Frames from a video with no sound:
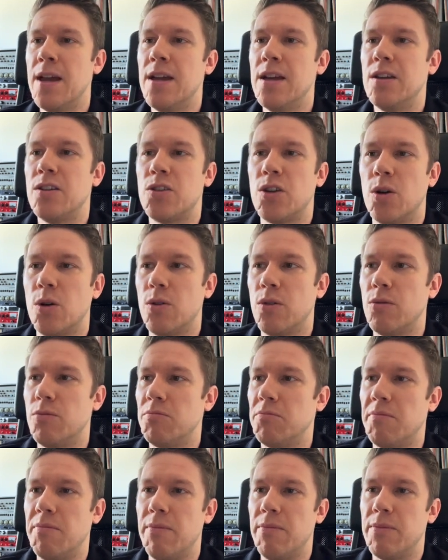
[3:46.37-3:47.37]
So
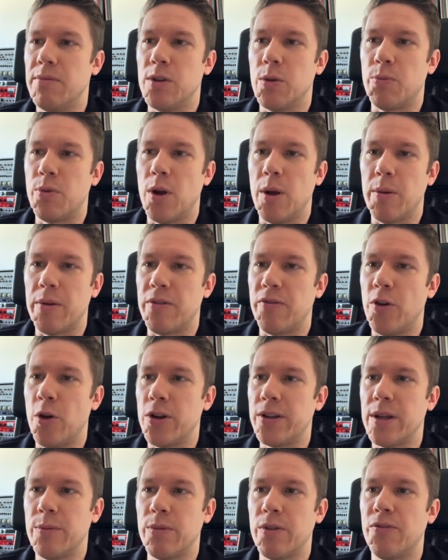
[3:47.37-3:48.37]
you probably have
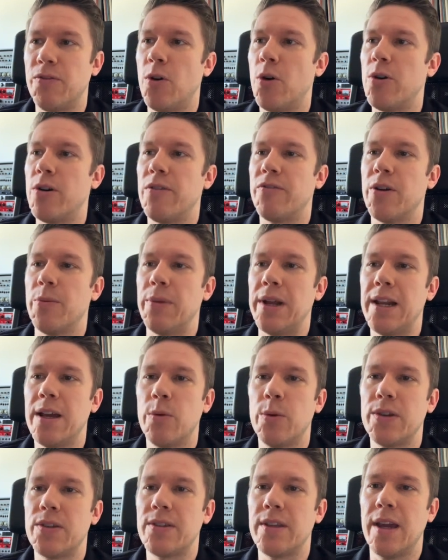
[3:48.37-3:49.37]
heard them before or are familiar
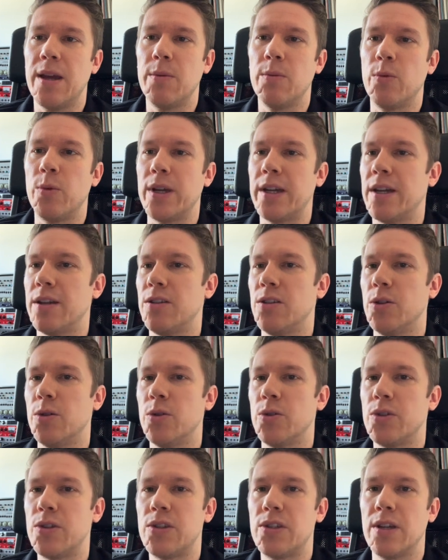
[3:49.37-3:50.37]
with them. We can
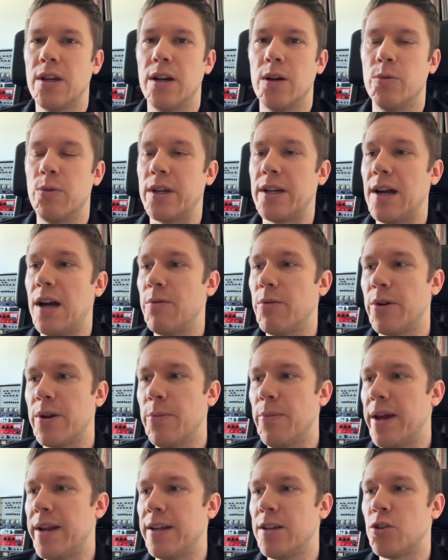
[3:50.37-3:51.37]
use Recovery
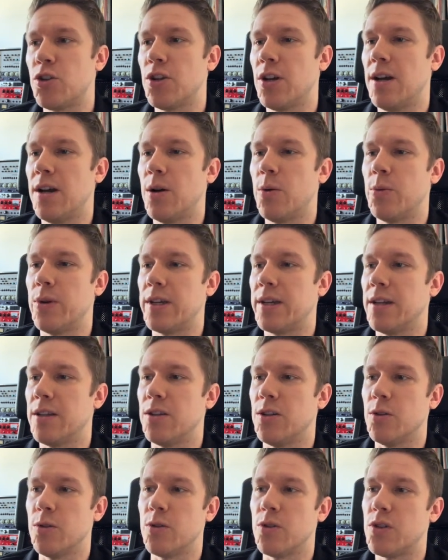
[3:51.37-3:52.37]
Manager, we can
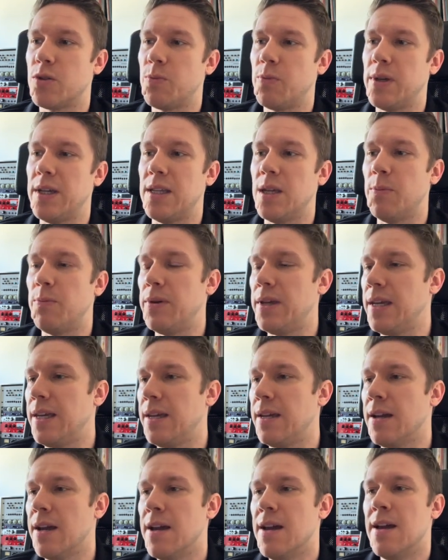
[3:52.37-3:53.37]
use
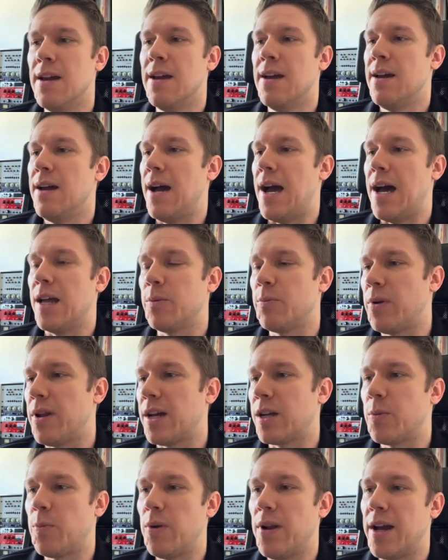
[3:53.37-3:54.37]
PDB,
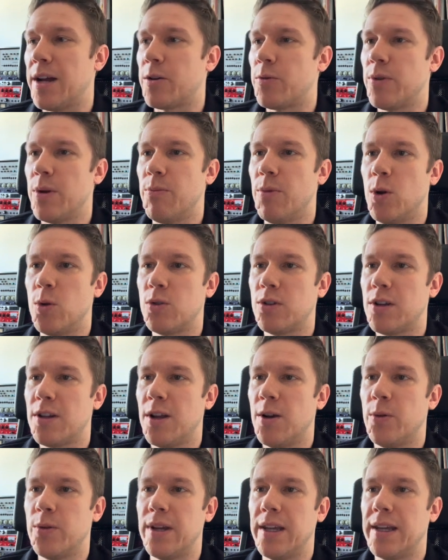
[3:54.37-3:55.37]
Unplug, Plug, Remote
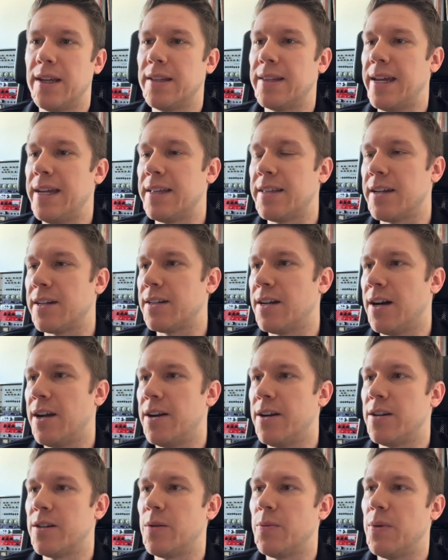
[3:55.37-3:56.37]
Cloning, Data
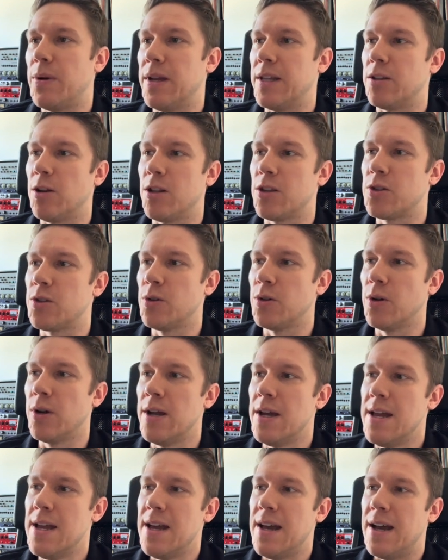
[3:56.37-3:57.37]
Guard, and also
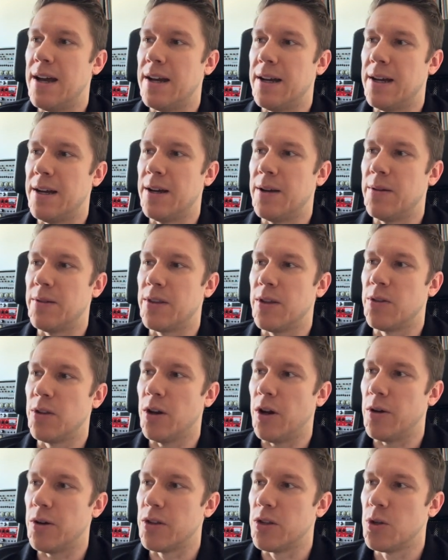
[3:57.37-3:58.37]

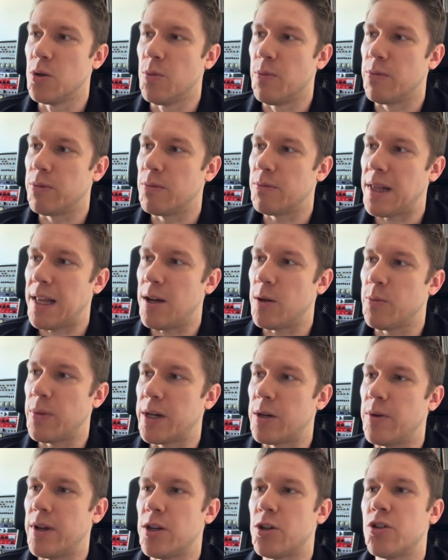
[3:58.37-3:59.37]
our new cloud
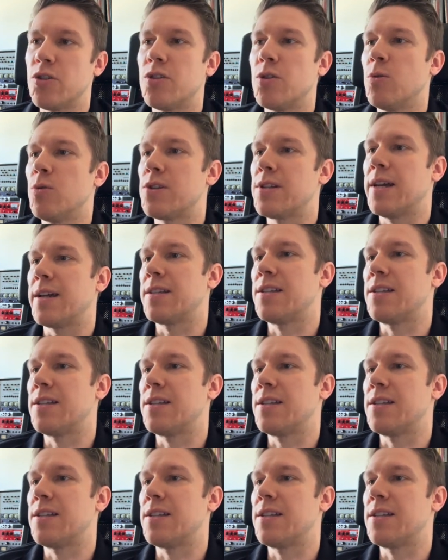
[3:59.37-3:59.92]
migration tools like